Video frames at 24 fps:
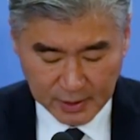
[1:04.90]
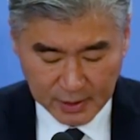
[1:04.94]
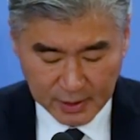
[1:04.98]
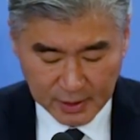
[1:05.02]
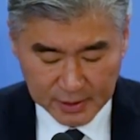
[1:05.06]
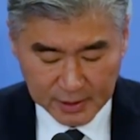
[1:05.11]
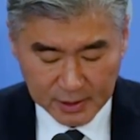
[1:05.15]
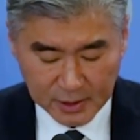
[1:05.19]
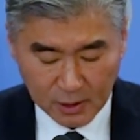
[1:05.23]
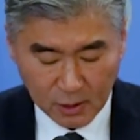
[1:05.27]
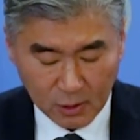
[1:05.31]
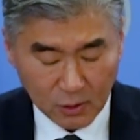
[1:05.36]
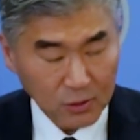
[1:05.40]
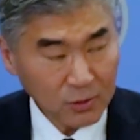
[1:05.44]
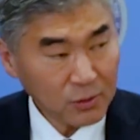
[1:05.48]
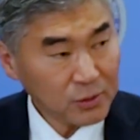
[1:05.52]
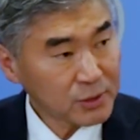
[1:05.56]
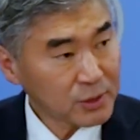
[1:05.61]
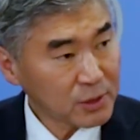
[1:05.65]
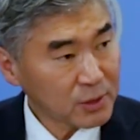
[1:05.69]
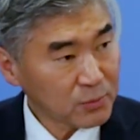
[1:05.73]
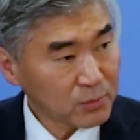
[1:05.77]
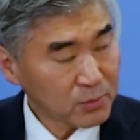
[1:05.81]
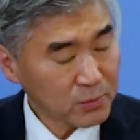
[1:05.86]
and the
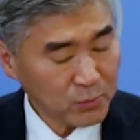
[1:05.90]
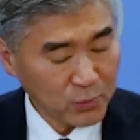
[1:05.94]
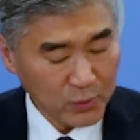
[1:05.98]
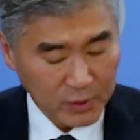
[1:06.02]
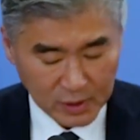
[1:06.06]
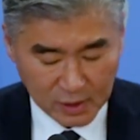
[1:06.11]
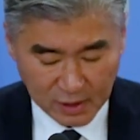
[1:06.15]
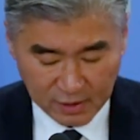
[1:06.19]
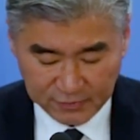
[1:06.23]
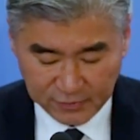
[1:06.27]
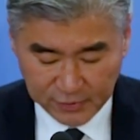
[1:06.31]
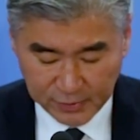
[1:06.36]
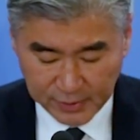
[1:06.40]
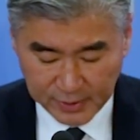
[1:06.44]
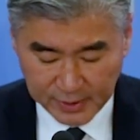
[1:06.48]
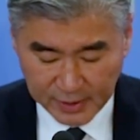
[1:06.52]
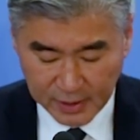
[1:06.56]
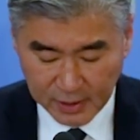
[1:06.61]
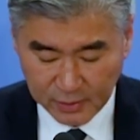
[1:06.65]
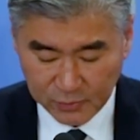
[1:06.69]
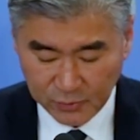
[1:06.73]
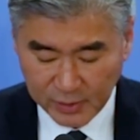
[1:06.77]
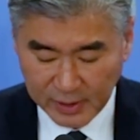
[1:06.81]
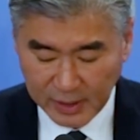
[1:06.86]
longer-term recovery
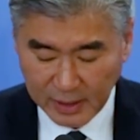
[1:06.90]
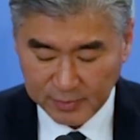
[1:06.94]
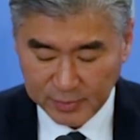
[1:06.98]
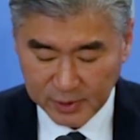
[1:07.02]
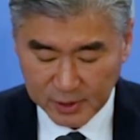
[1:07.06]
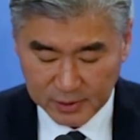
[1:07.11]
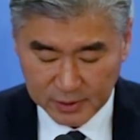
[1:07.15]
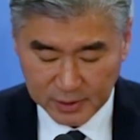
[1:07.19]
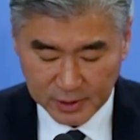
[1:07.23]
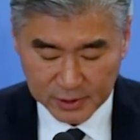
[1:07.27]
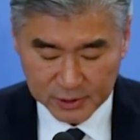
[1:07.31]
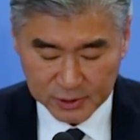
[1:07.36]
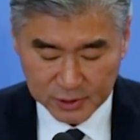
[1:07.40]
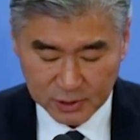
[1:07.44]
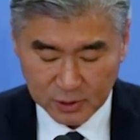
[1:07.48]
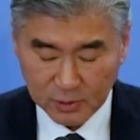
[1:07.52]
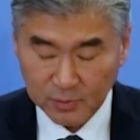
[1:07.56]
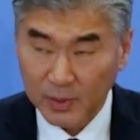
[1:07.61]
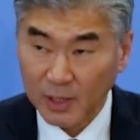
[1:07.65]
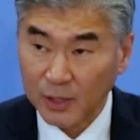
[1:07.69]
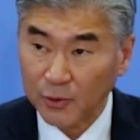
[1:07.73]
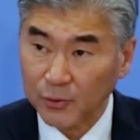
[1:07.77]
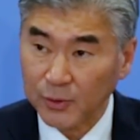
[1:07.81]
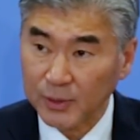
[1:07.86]
and rehabilitation of
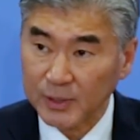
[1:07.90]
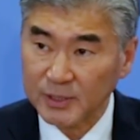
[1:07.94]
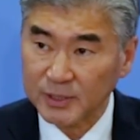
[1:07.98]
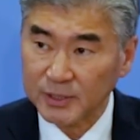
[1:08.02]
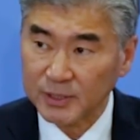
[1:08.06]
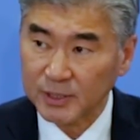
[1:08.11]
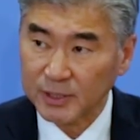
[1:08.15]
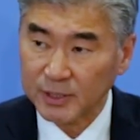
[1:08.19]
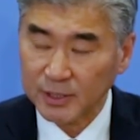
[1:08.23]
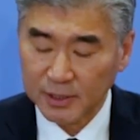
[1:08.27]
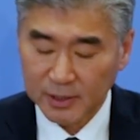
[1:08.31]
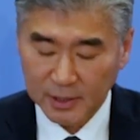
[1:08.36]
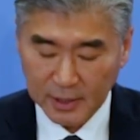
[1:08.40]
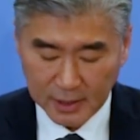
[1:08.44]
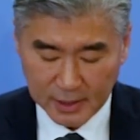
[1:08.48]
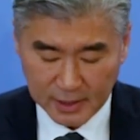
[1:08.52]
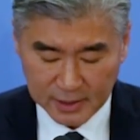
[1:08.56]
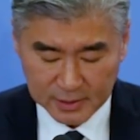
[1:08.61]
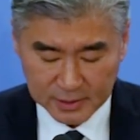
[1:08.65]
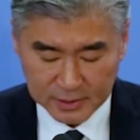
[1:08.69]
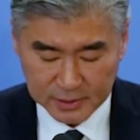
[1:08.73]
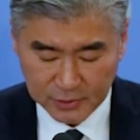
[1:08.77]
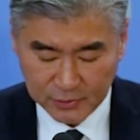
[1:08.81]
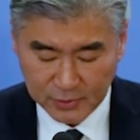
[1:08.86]
Marawi City
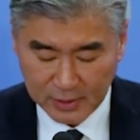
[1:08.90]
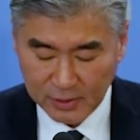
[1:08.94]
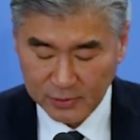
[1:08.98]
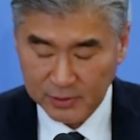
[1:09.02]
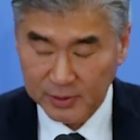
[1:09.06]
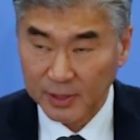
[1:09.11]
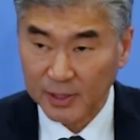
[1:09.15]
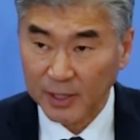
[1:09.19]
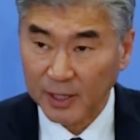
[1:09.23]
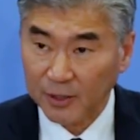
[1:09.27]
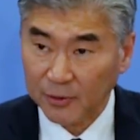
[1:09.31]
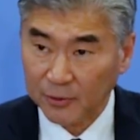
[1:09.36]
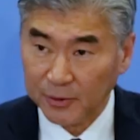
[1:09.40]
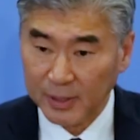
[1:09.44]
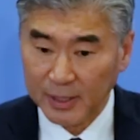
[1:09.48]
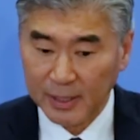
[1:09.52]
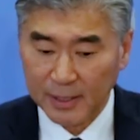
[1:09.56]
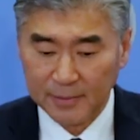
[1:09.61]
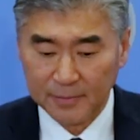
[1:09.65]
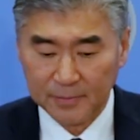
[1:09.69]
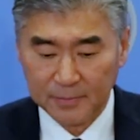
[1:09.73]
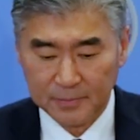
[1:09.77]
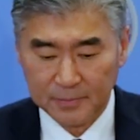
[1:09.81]
and surrounding area.